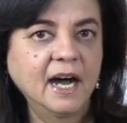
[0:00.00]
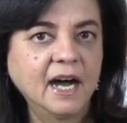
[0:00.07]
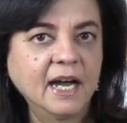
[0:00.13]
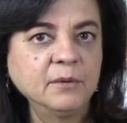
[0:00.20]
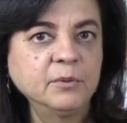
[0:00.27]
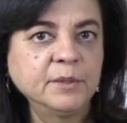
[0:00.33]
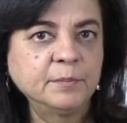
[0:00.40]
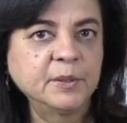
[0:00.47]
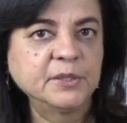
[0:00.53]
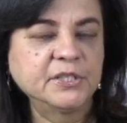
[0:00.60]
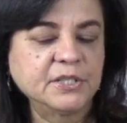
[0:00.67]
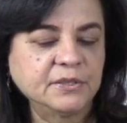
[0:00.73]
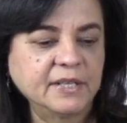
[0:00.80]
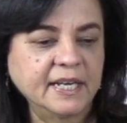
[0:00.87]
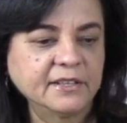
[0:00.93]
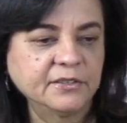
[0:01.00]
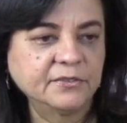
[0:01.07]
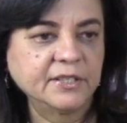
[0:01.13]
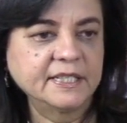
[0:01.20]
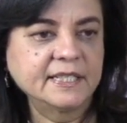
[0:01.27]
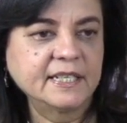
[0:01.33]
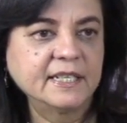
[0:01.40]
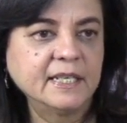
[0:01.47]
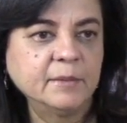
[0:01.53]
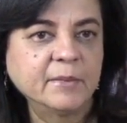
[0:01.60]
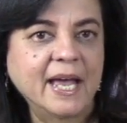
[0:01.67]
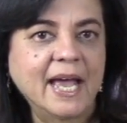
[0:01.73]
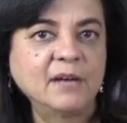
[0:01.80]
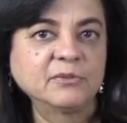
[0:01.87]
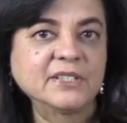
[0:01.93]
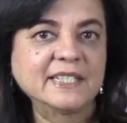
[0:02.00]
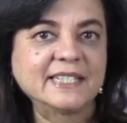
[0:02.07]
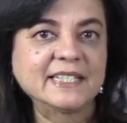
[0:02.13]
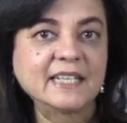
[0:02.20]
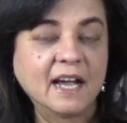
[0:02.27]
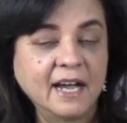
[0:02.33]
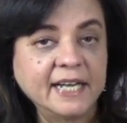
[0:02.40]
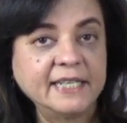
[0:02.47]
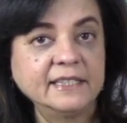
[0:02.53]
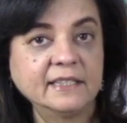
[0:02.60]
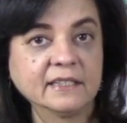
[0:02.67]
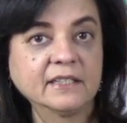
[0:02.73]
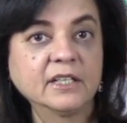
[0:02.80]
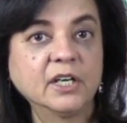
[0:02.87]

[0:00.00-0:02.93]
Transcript: I would put together a team outside